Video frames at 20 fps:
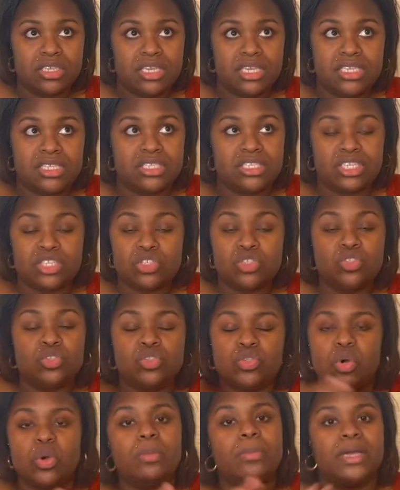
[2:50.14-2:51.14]
done
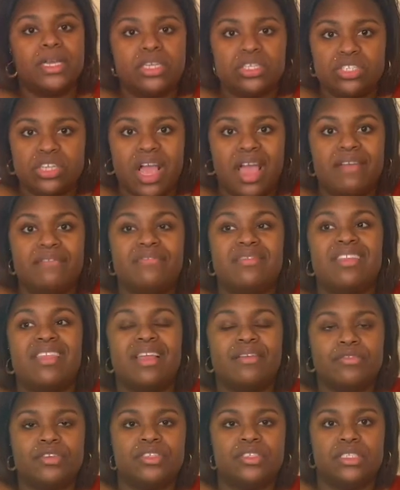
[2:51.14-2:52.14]
so much. I've
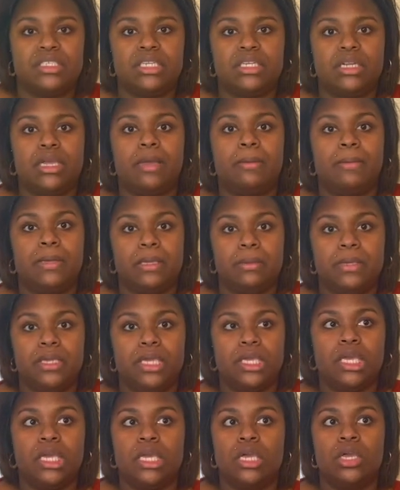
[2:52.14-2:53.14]
never seen a
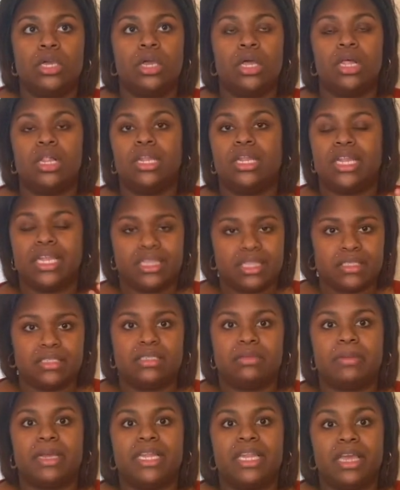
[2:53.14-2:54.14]
baby like this
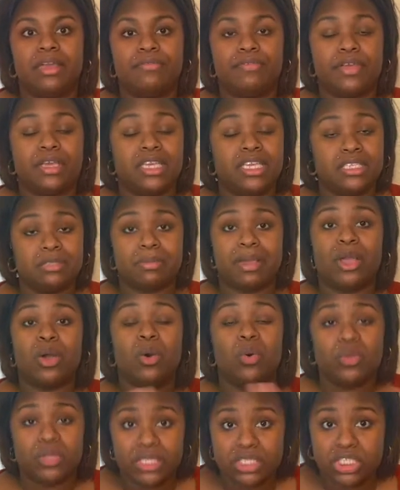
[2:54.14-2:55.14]
in my life. He's my
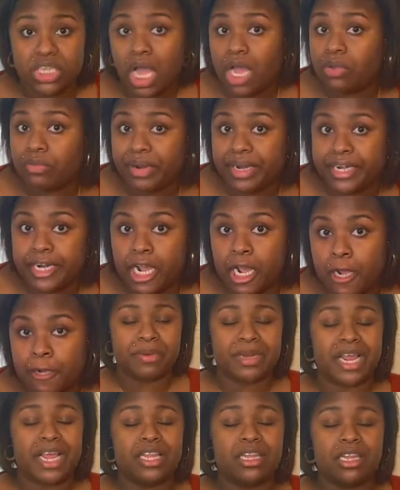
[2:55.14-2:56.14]
only child right now.
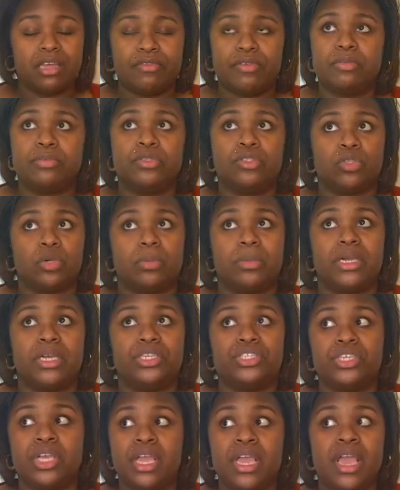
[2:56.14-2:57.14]
I love him so
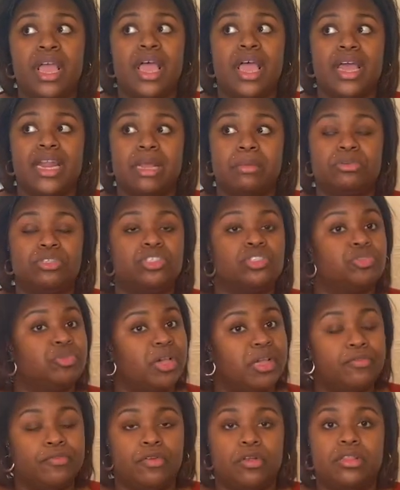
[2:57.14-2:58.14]
much, and I'm just
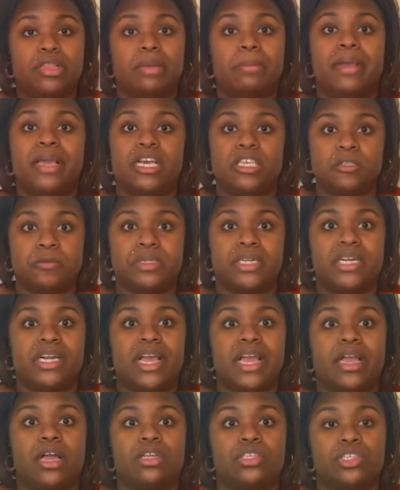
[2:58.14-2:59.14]
grateful that my husband and
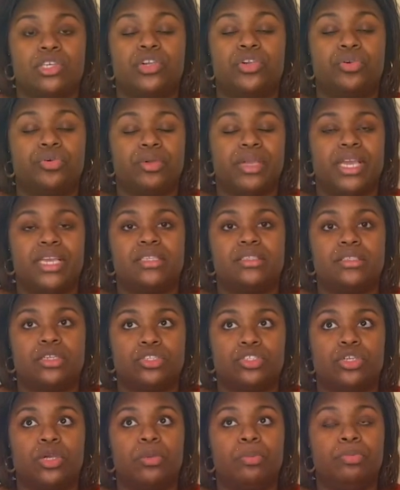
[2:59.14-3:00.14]
I got to create
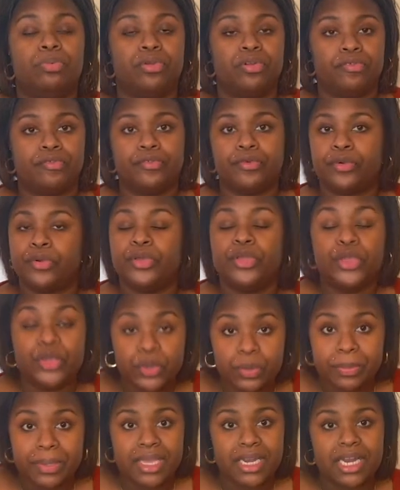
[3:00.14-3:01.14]
such a beautiful
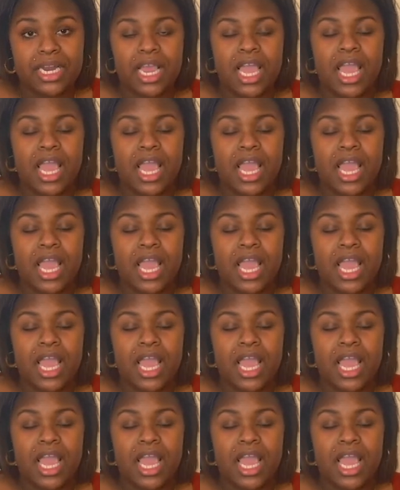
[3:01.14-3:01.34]
human.